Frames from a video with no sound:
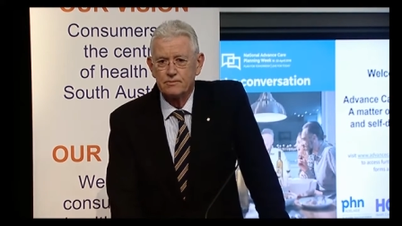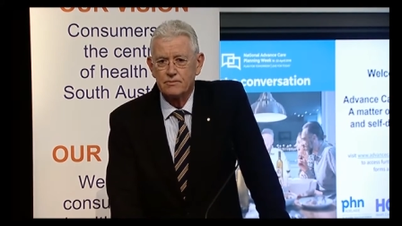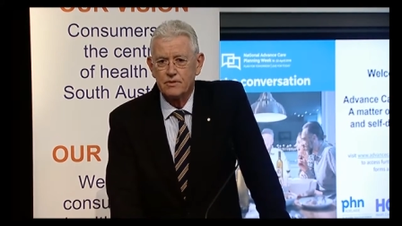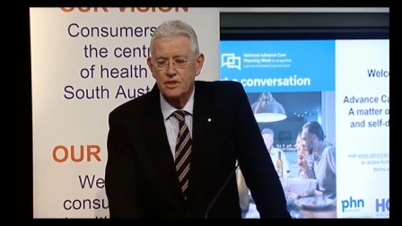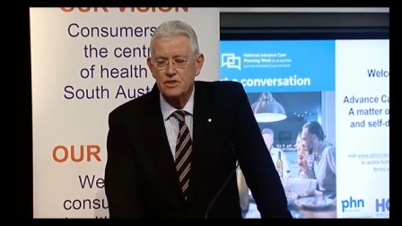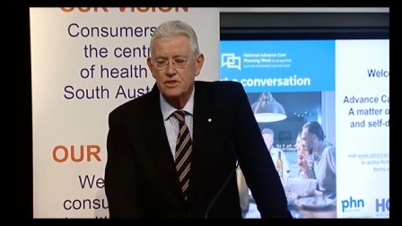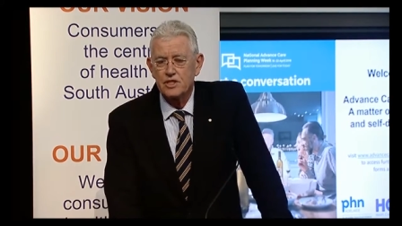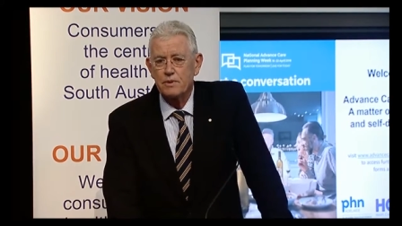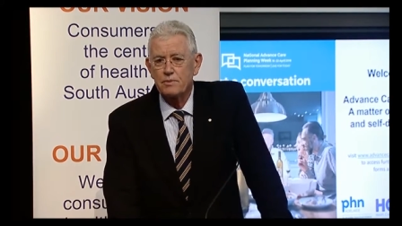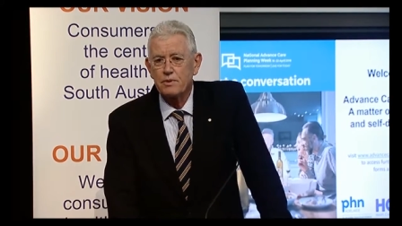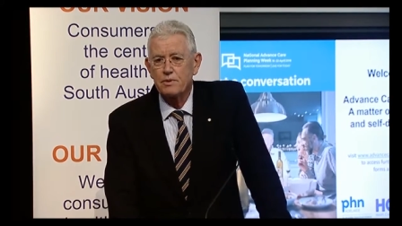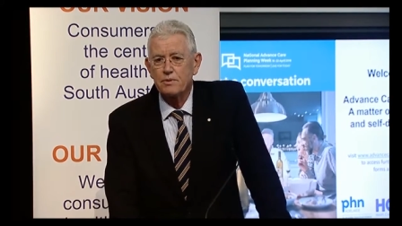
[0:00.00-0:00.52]
And
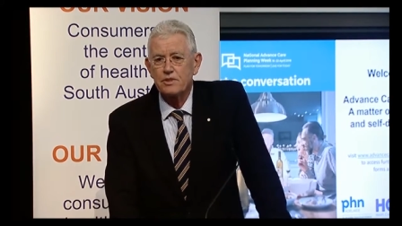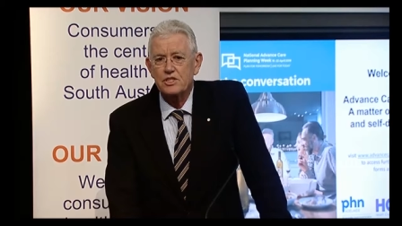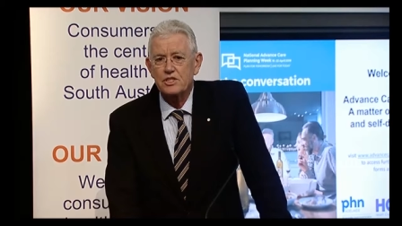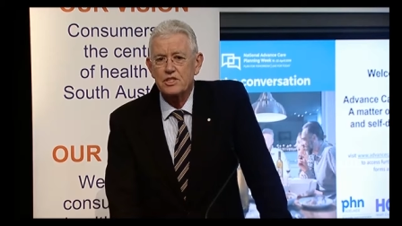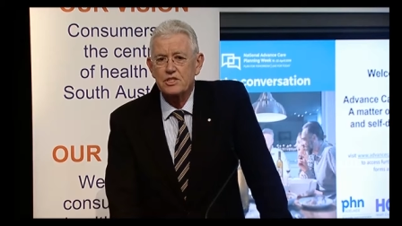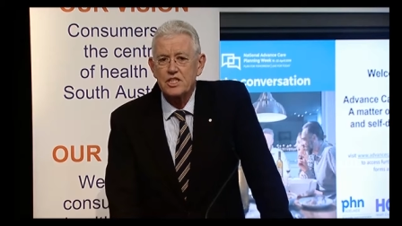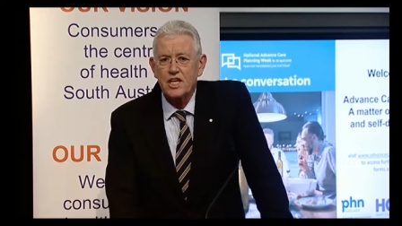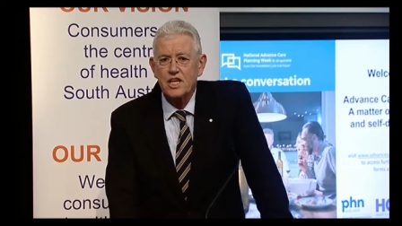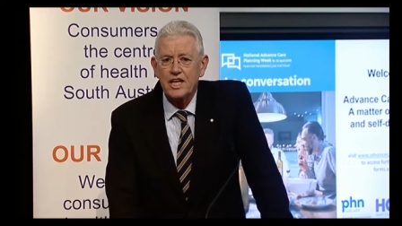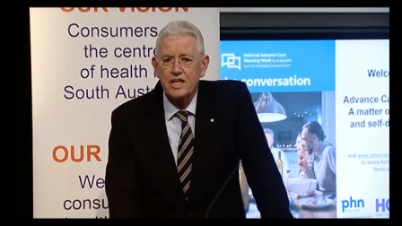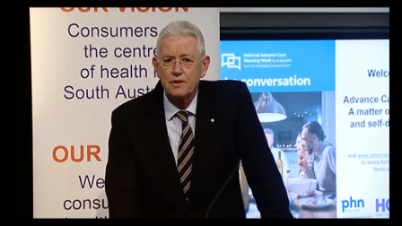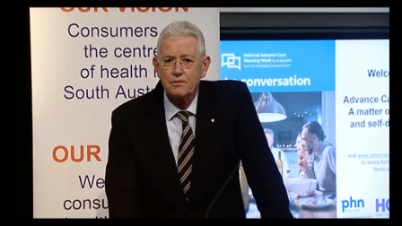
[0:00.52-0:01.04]
some people used to
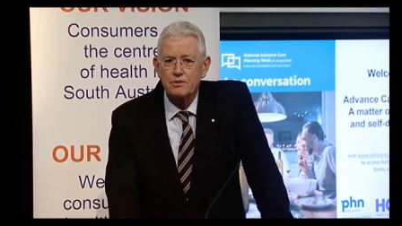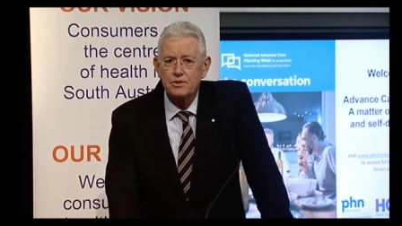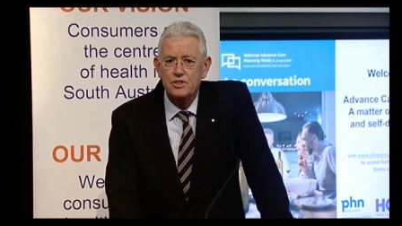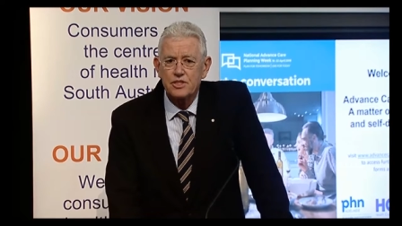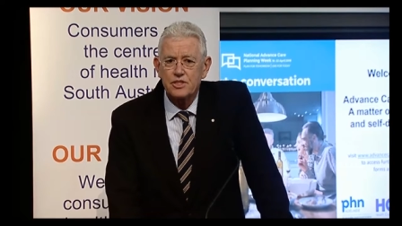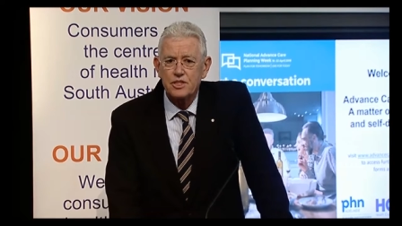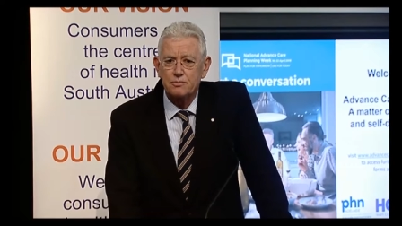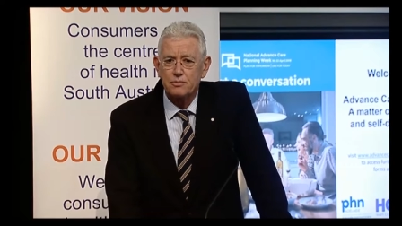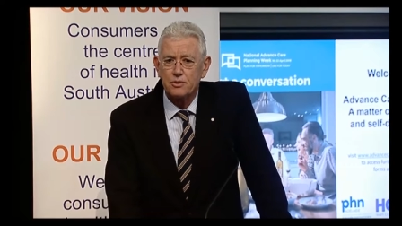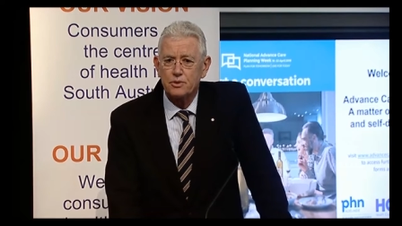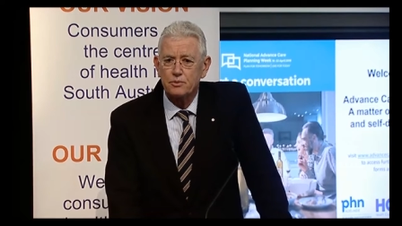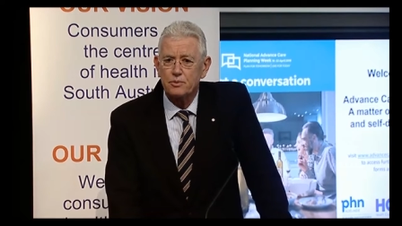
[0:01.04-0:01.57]
say he was
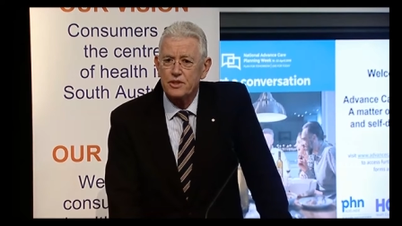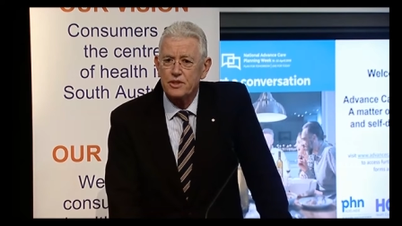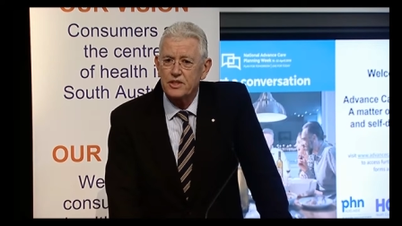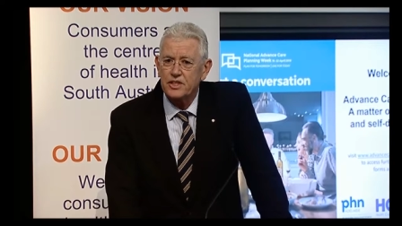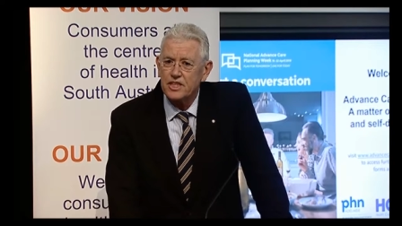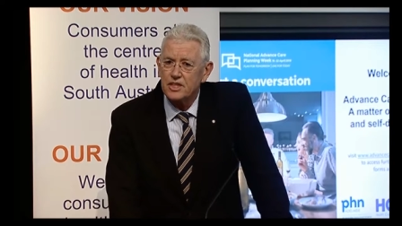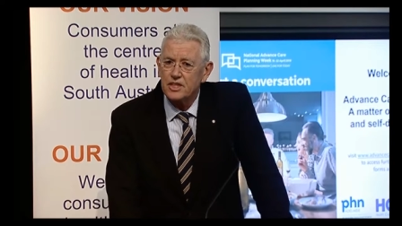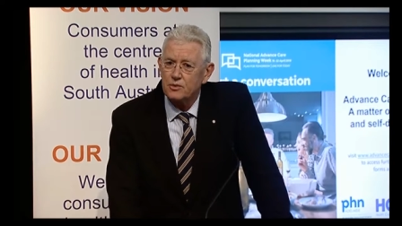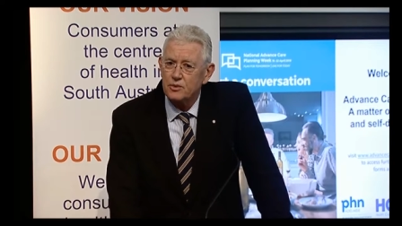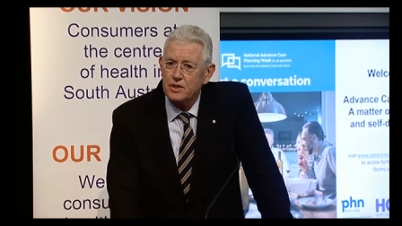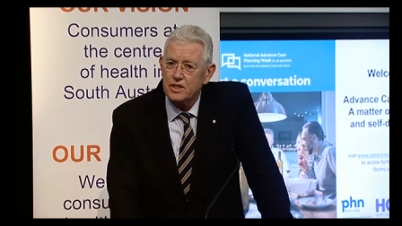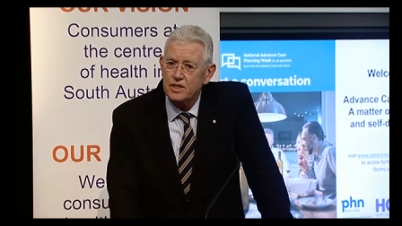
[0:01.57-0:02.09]
simple, but you
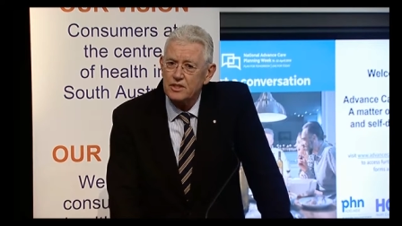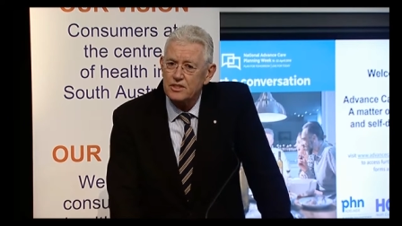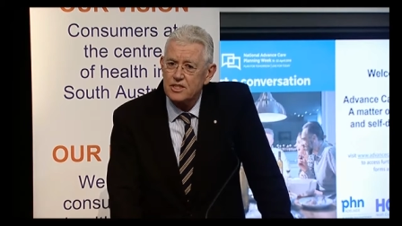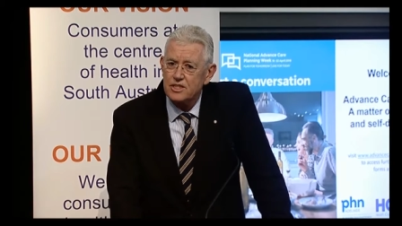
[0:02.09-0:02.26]
know what?